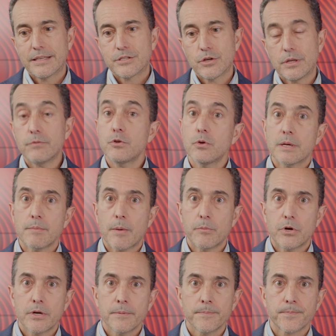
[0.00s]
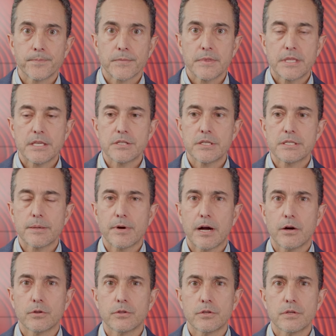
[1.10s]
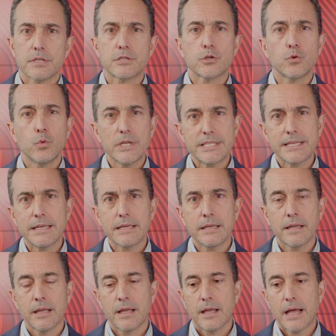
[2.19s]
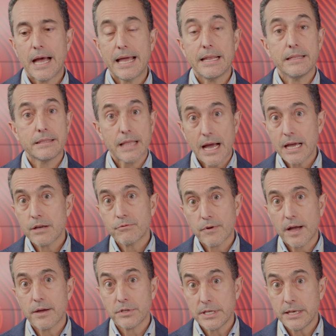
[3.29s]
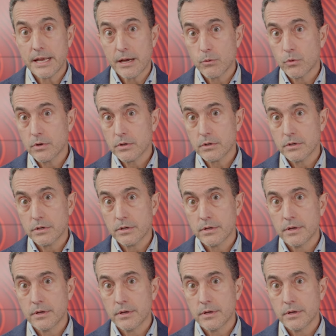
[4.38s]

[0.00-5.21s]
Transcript: So if you remember, this is about squeezing an entire 5G network,